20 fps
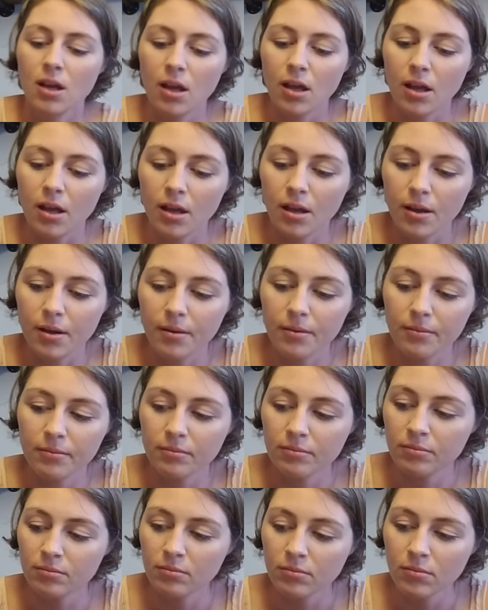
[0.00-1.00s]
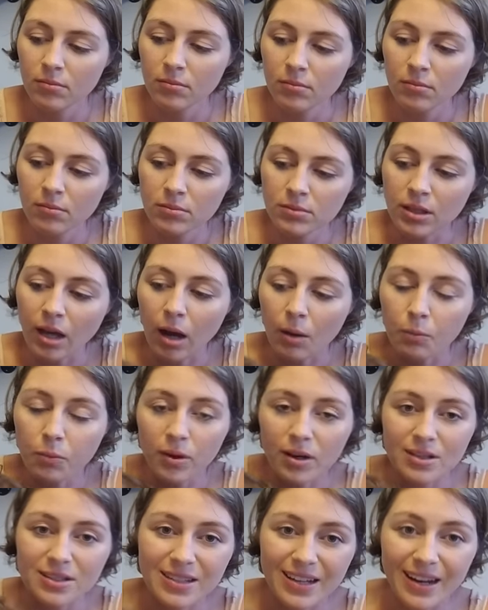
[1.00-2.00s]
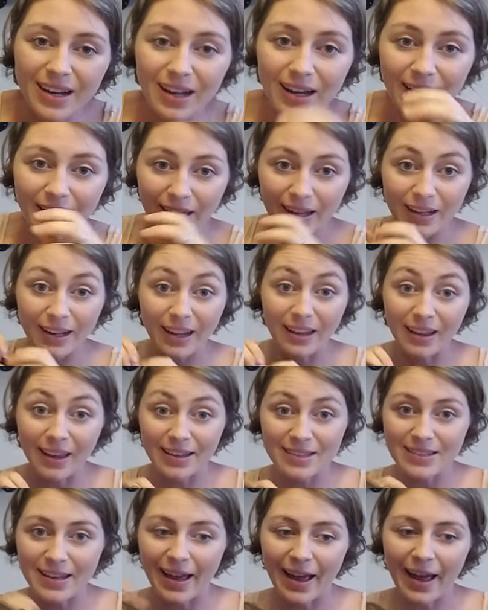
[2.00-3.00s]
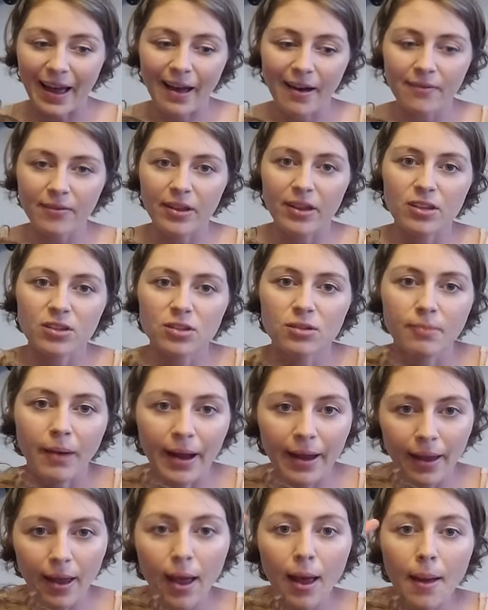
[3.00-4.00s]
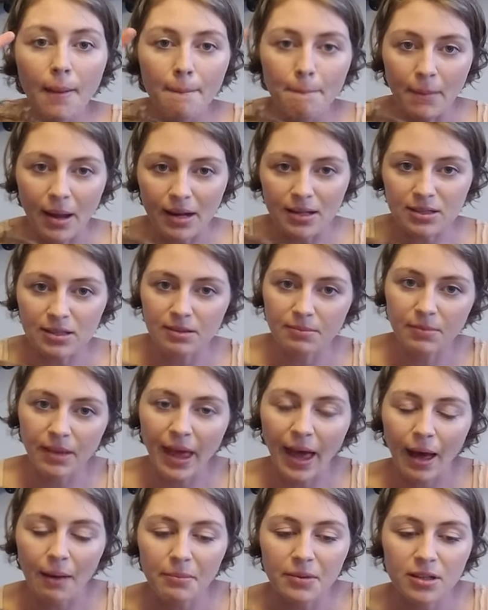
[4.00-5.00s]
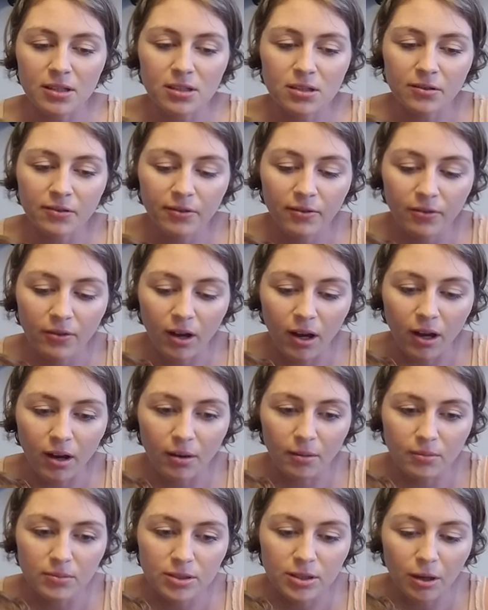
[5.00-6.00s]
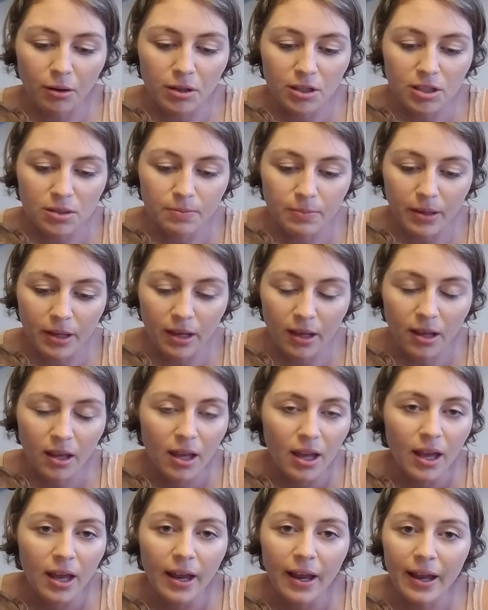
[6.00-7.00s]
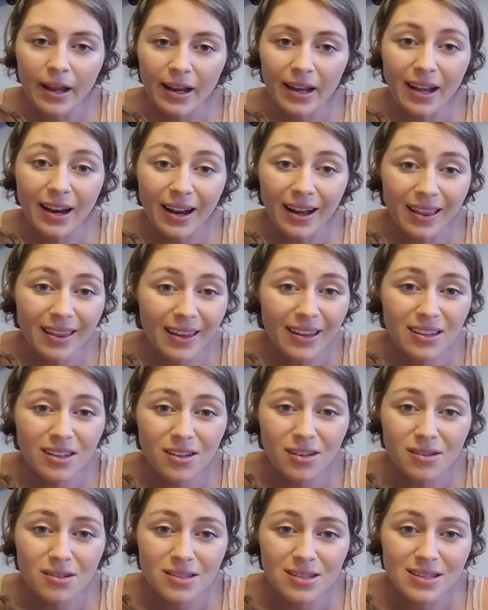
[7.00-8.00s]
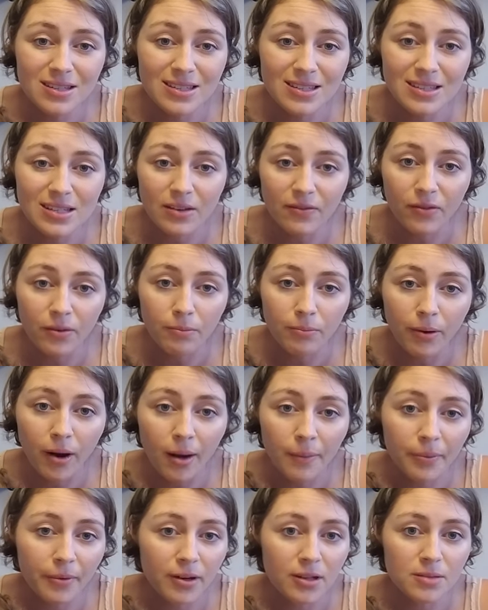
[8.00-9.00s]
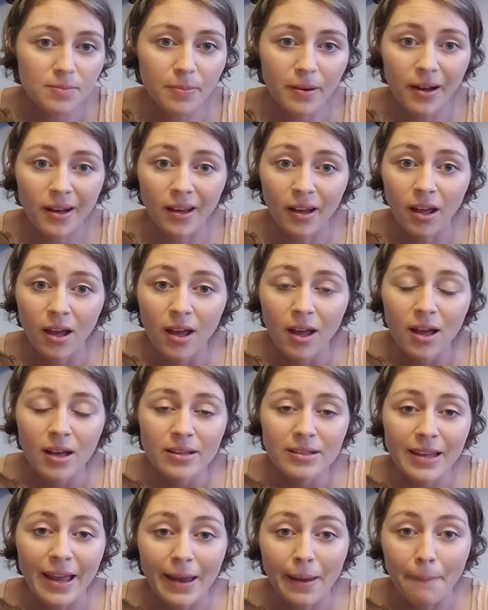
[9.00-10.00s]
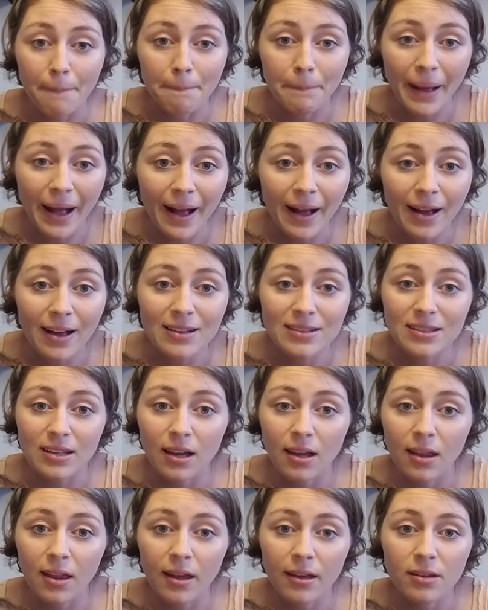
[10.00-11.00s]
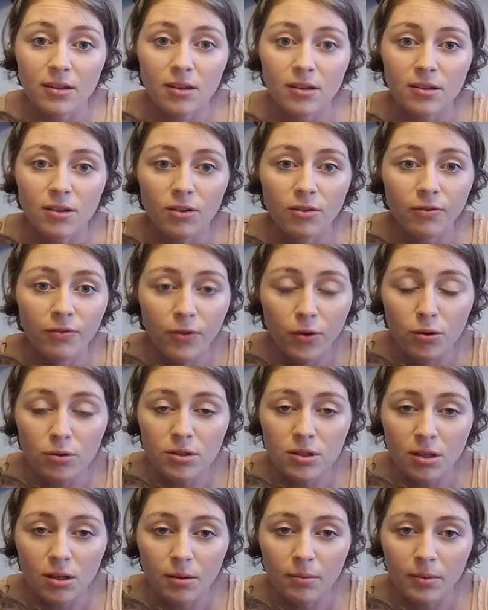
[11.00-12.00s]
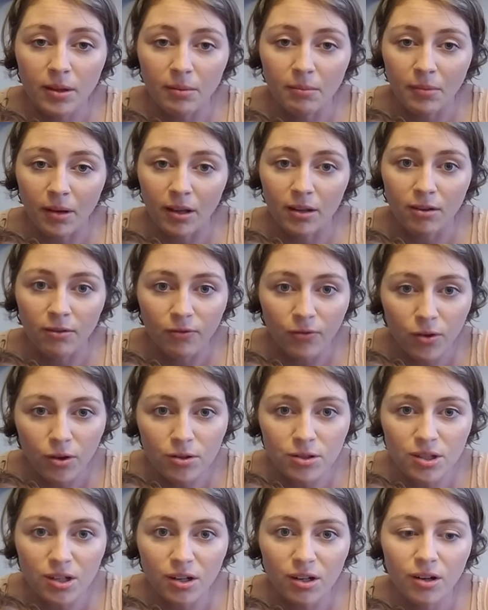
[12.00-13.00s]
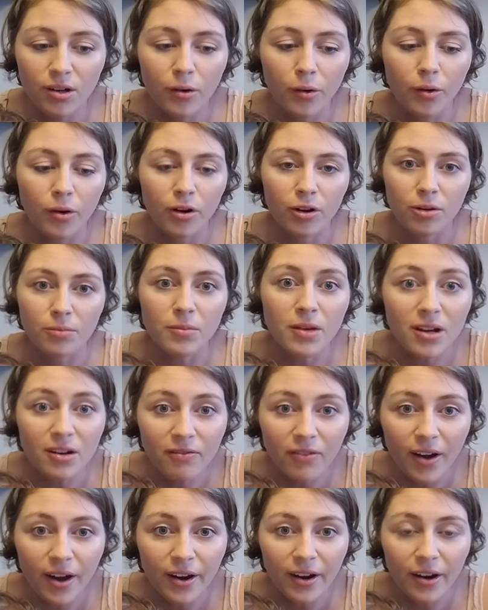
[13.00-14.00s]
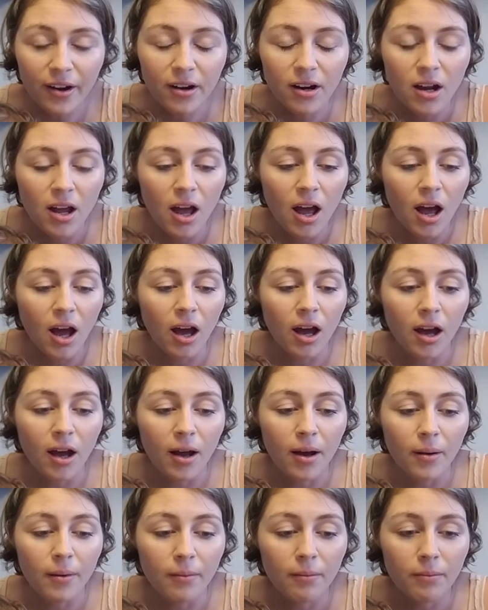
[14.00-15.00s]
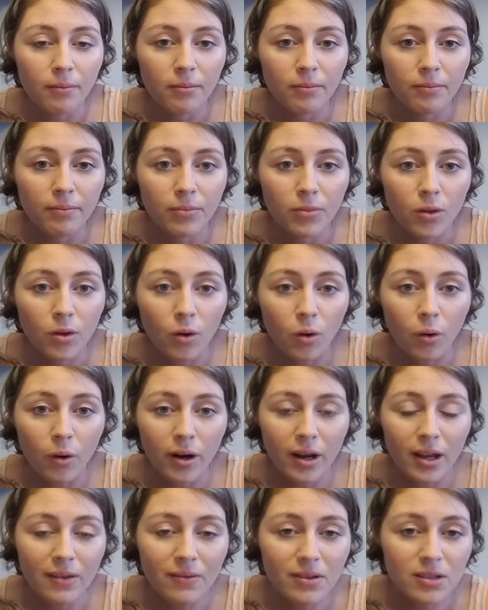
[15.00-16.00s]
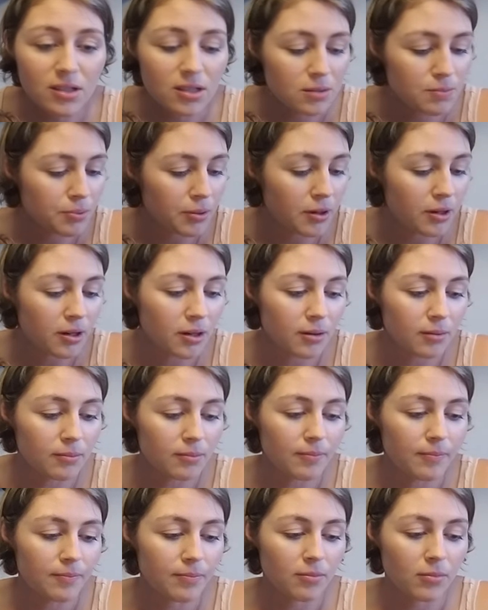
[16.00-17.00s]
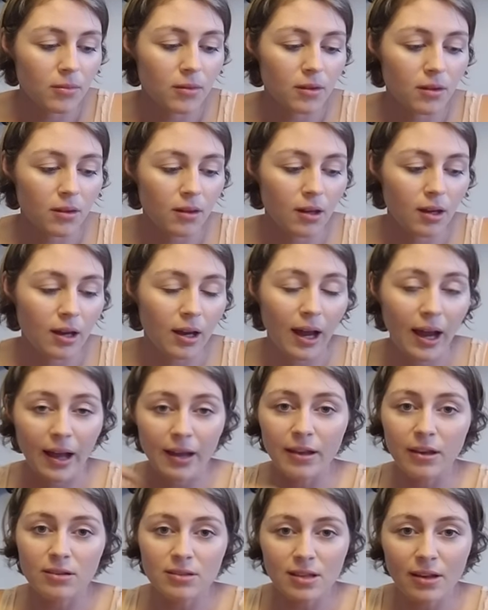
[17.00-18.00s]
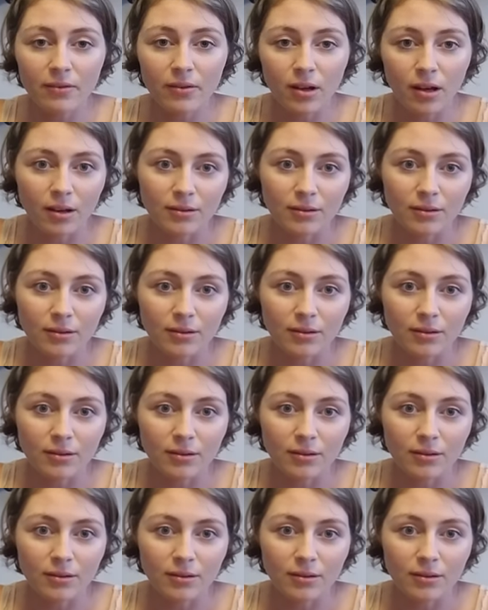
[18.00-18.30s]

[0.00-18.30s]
um, top ones that, again, I like to have in my medicine cabinets, um, so to speak. And again, I like to use these in different properties by taking baths. I like to diffuse them in my diffuser or humidifier, um, or even just put them. I used to have,